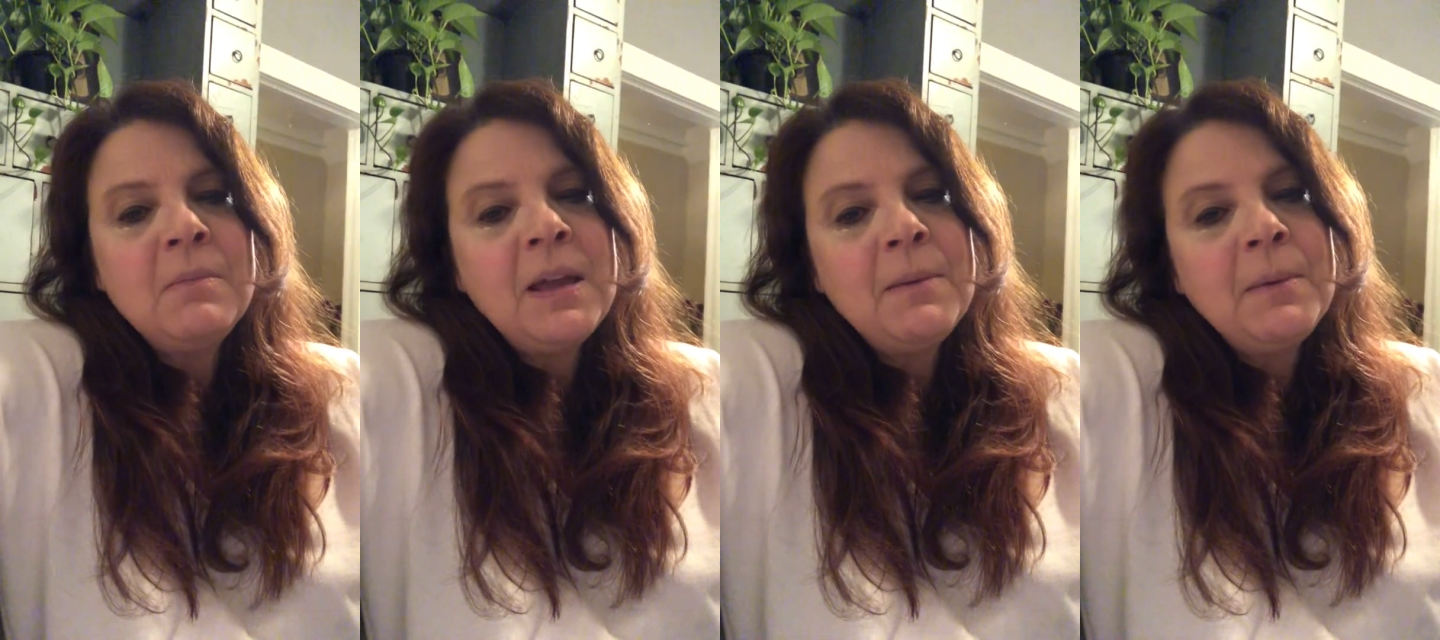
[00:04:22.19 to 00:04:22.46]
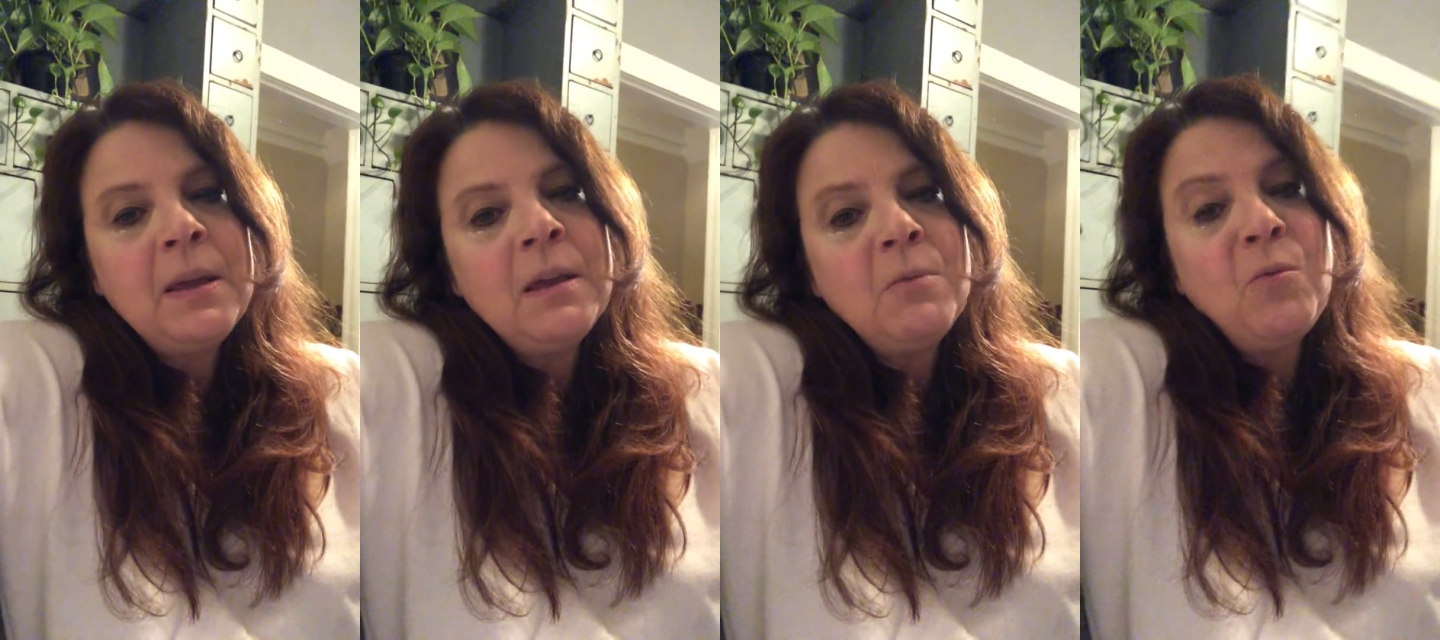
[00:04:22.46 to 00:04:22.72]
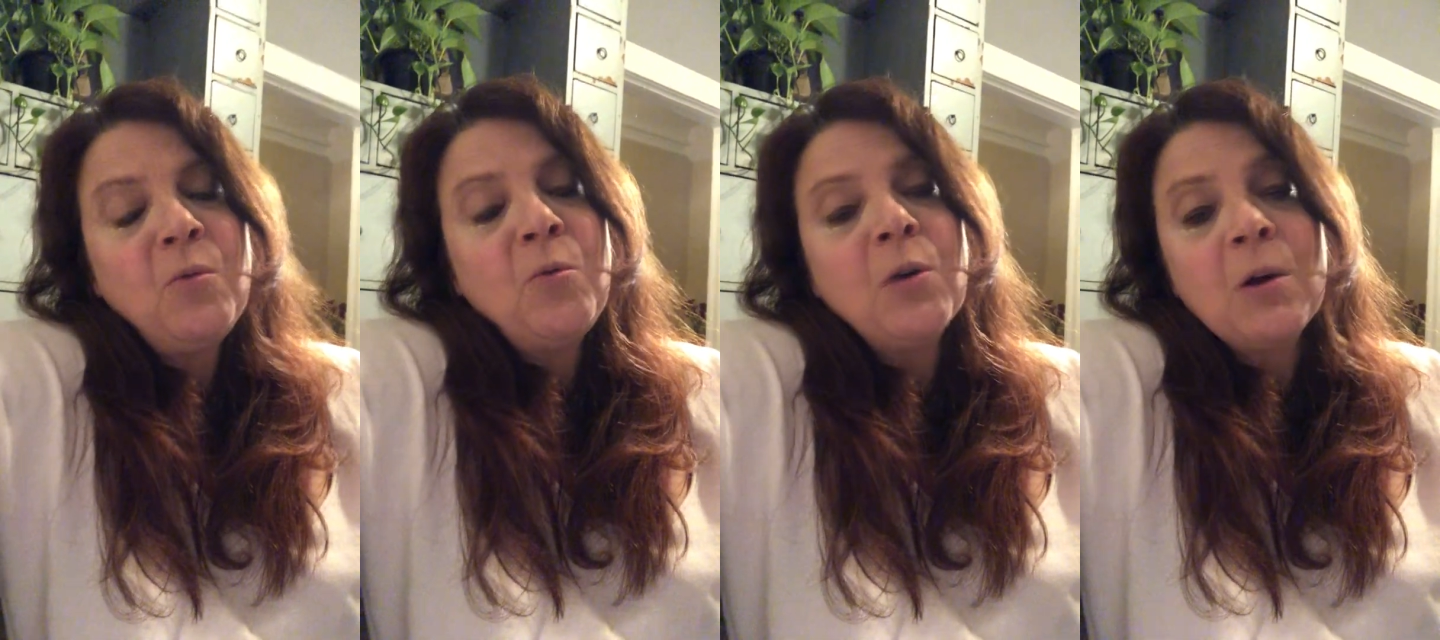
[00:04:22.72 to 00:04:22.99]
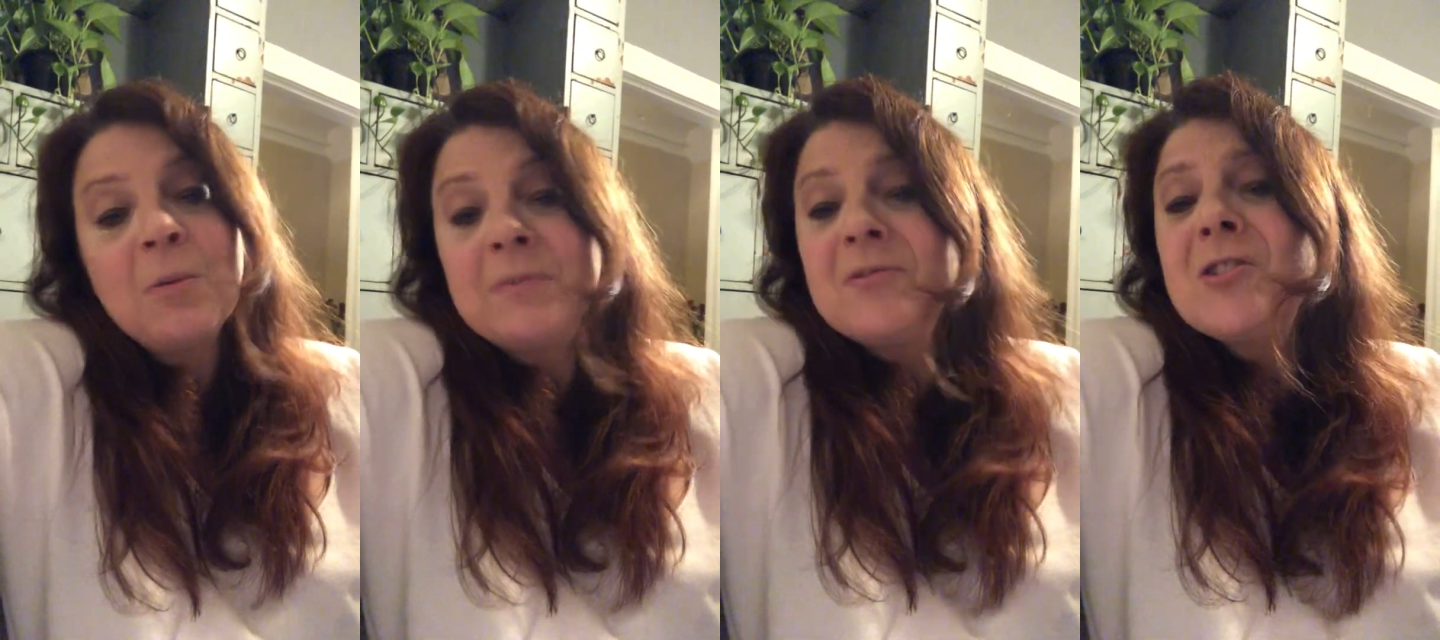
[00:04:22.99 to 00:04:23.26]
maybe
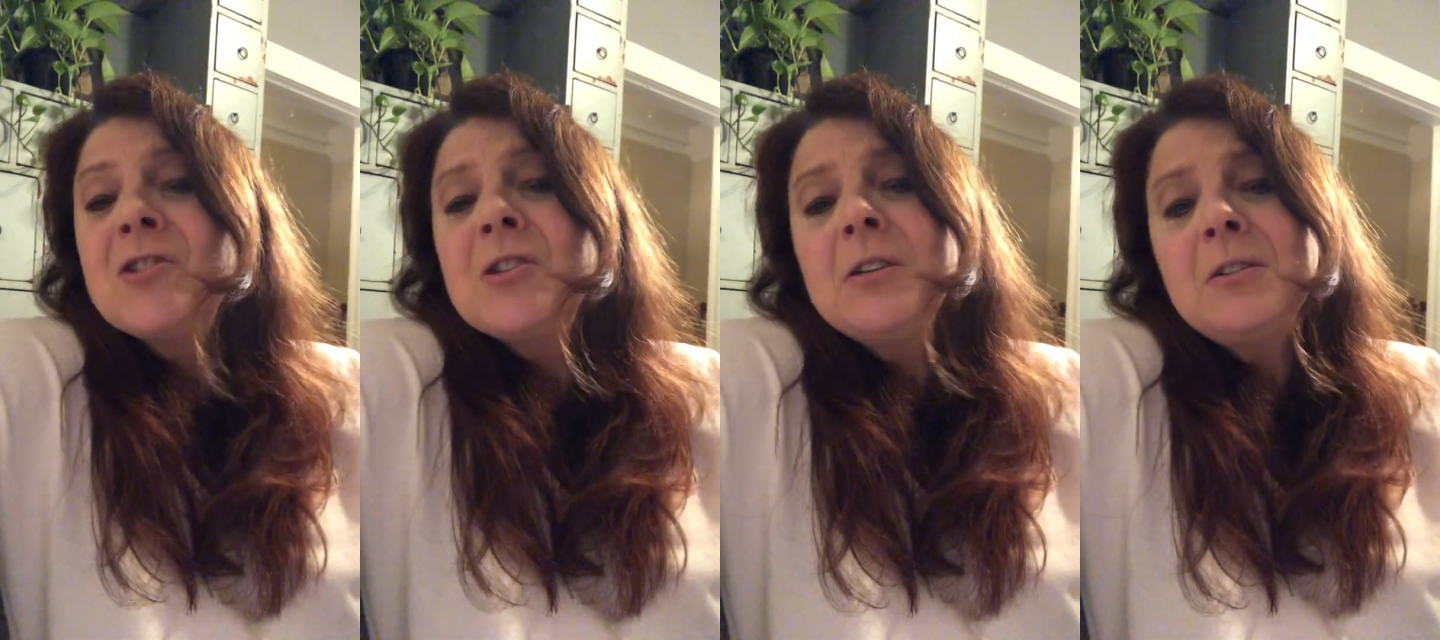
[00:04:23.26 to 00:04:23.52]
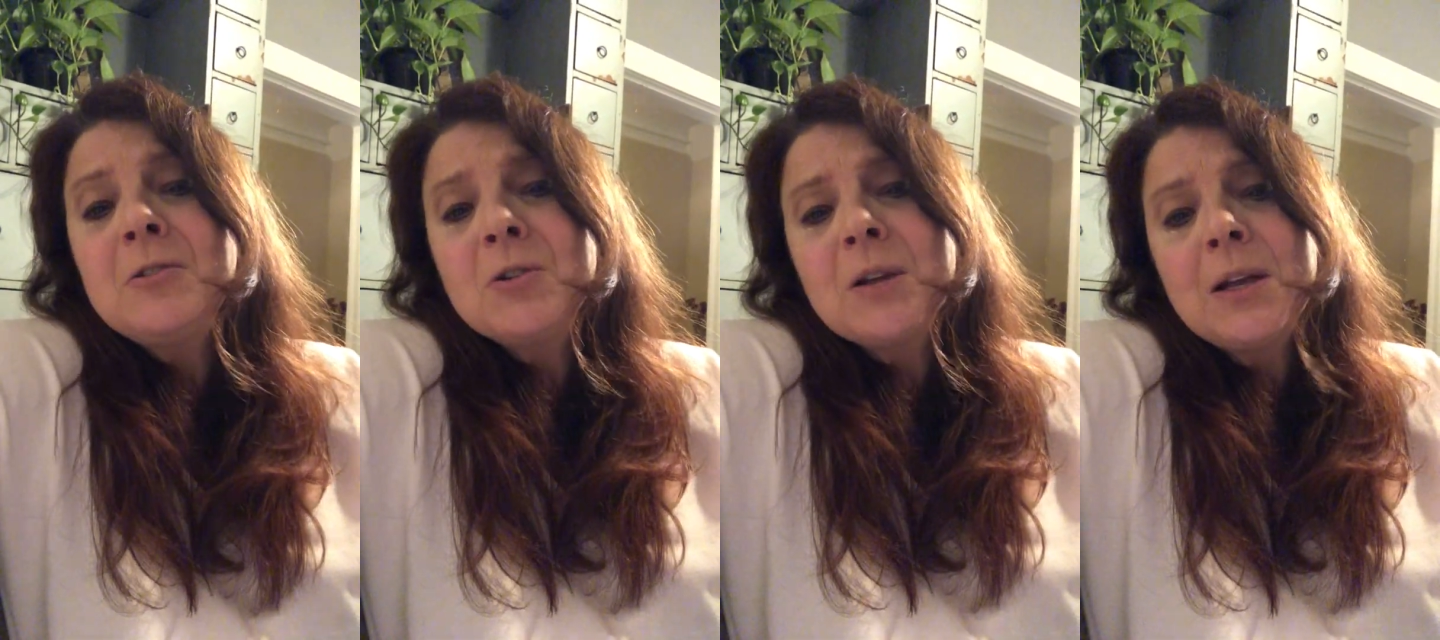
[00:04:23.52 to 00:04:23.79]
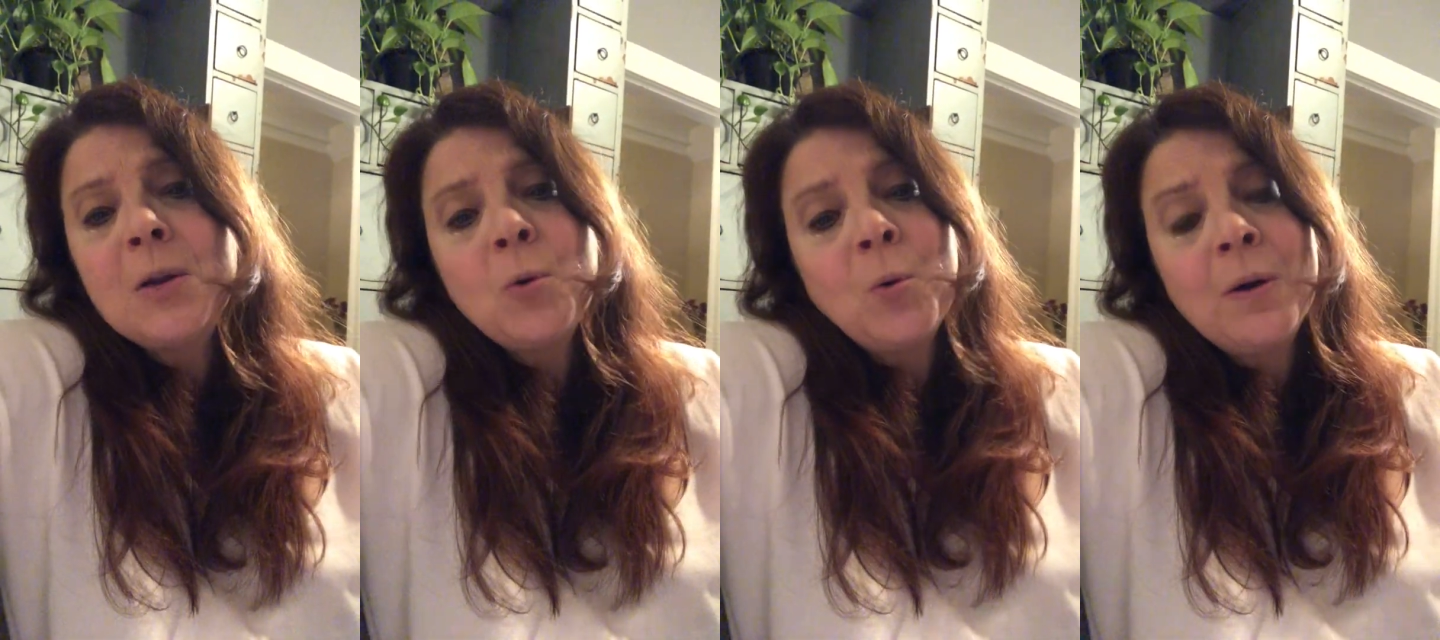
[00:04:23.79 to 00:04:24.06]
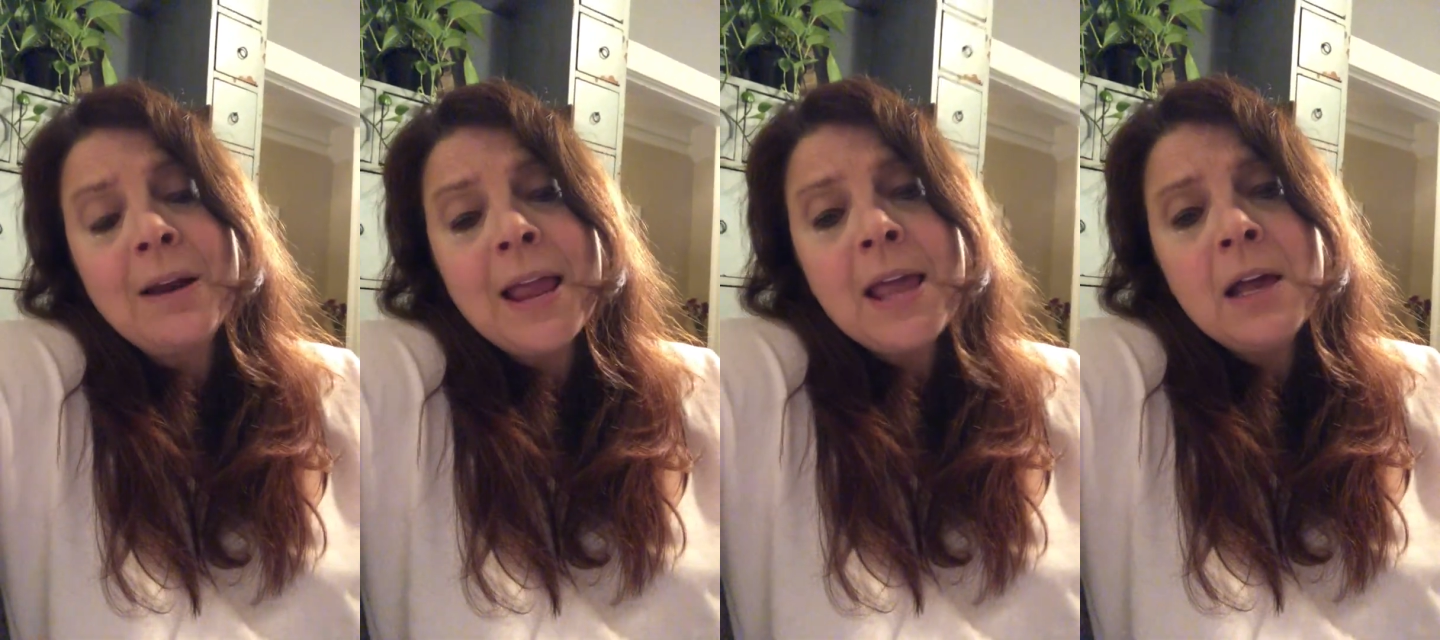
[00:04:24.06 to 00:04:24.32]
work with children or